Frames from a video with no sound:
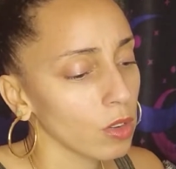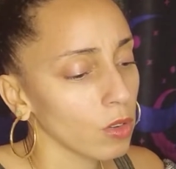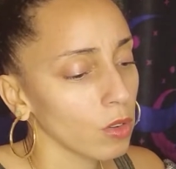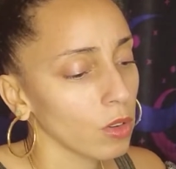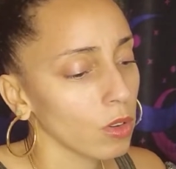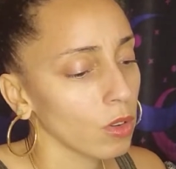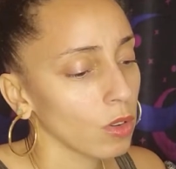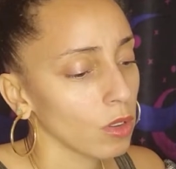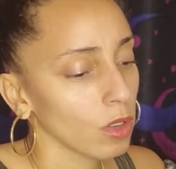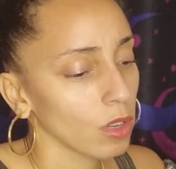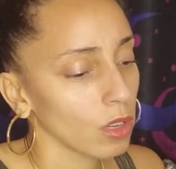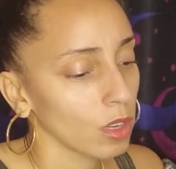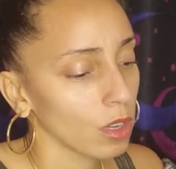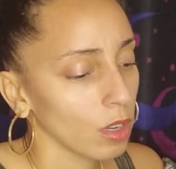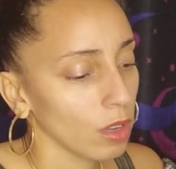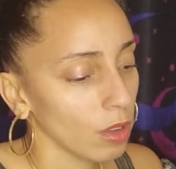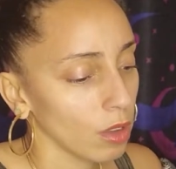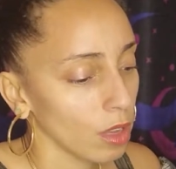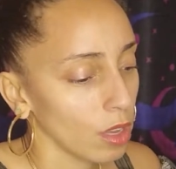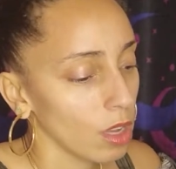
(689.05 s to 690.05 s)

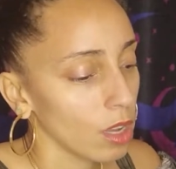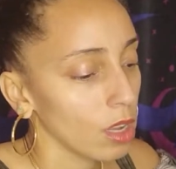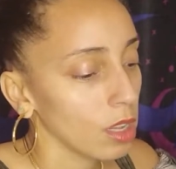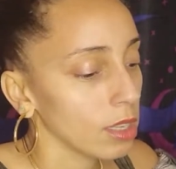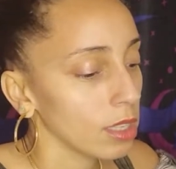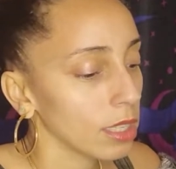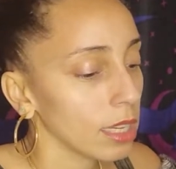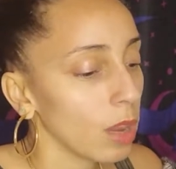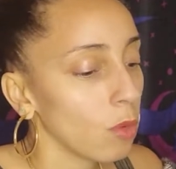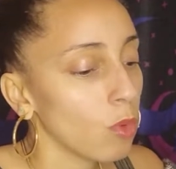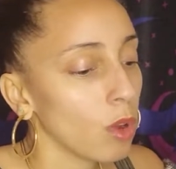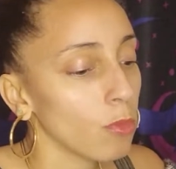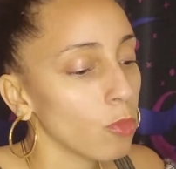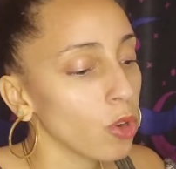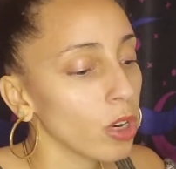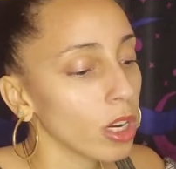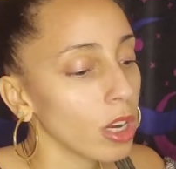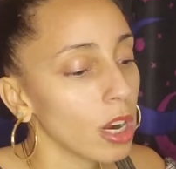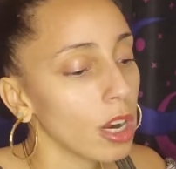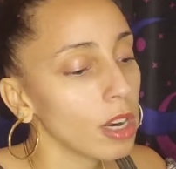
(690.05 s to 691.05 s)
Let's get one more
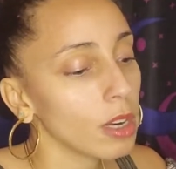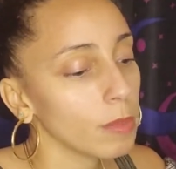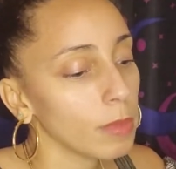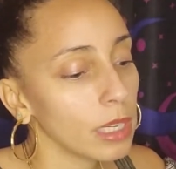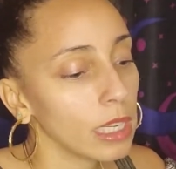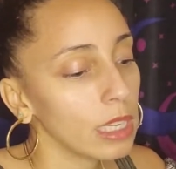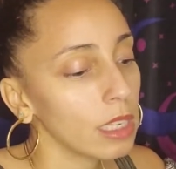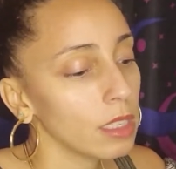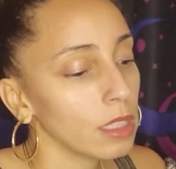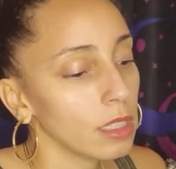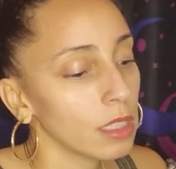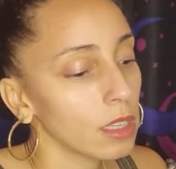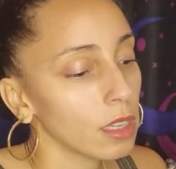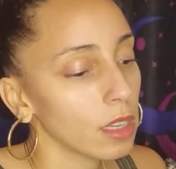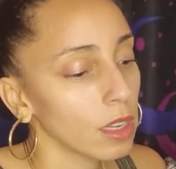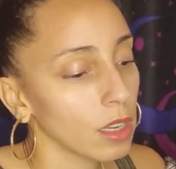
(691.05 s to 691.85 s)
card, please.